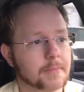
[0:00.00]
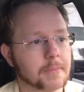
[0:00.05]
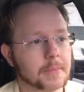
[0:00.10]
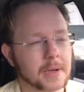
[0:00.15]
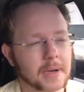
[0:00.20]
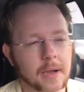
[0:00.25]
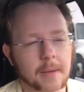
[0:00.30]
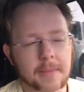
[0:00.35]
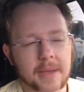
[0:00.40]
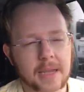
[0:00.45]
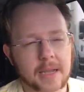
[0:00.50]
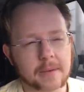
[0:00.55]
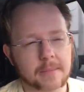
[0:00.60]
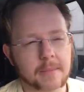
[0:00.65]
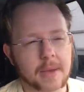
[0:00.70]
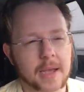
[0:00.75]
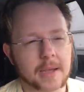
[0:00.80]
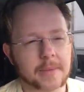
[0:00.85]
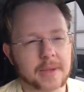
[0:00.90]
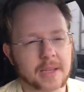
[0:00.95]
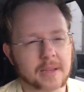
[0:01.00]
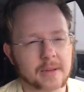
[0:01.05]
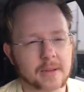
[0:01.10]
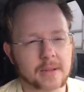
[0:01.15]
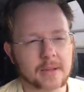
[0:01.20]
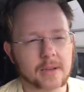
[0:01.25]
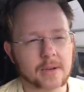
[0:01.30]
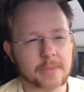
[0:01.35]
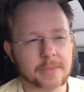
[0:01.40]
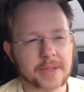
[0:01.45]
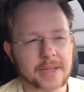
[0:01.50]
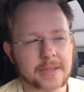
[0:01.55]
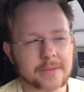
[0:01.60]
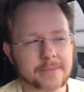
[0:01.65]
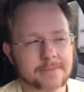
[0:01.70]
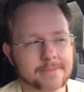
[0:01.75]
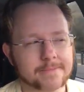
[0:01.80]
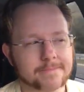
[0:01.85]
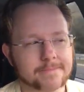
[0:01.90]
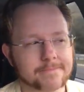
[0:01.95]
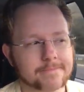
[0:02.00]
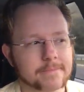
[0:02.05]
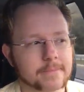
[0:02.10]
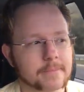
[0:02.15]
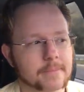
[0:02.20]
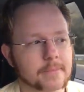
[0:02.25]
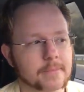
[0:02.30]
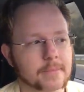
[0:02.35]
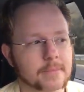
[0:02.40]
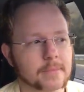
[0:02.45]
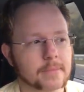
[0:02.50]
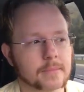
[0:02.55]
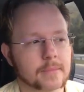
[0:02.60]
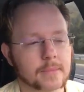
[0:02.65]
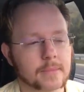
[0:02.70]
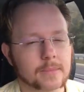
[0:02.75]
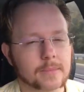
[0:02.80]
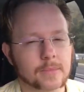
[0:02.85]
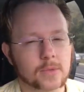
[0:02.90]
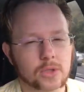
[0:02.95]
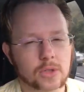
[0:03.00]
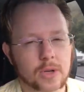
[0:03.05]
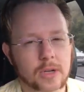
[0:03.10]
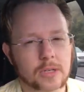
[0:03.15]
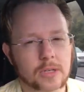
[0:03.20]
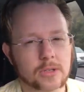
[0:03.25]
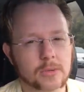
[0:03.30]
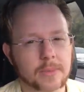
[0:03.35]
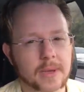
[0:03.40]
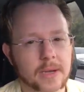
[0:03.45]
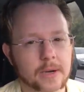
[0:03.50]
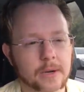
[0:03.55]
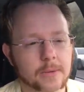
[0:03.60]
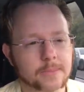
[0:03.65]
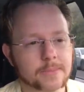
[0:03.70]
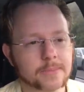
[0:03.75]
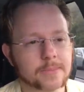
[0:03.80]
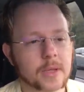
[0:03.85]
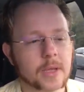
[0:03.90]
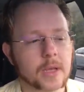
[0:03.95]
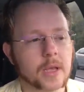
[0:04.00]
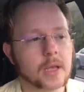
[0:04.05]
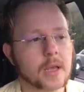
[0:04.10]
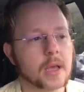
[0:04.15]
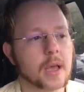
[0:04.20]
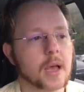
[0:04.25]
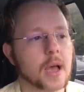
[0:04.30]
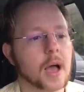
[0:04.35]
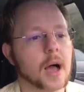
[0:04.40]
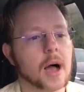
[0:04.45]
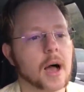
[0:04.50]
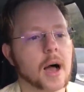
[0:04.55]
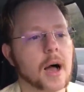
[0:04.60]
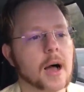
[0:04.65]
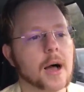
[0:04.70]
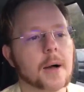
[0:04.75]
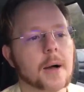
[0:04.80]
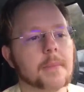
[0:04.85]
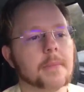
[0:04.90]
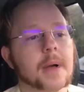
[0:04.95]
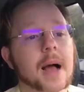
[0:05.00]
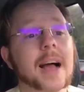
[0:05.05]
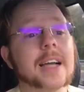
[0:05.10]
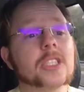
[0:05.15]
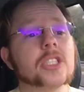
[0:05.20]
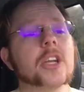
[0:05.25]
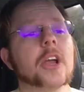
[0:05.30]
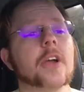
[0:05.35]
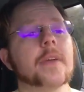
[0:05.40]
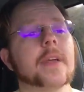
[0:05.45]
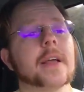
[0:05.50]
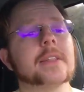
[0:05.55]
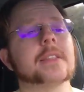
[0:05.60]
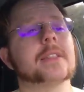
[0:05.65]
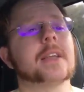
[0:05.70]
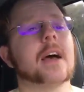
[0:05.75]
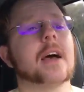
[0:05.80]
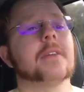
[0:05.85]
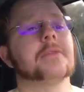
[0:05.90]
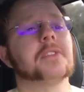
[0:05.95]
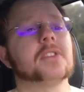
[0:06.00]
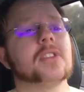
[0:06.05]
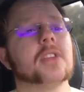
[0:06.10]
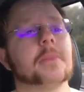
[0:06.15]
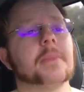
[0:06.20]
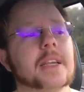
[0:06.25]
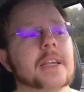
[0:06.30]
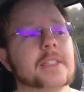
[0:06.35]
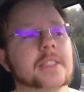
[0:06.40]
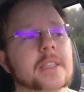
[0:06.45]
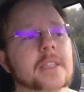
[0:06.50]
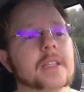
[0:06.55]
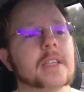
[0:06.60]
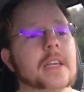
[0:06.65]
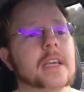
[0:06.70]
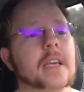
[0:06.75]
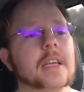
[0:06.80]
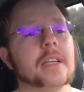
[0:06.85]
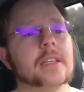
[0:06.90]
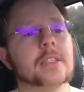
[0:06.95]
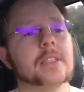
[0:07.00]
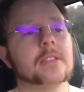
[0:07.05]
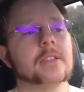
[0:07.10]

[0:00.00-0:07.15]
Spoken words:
But I mean, maybe a little bit. Try and do better. I share that stuff to basically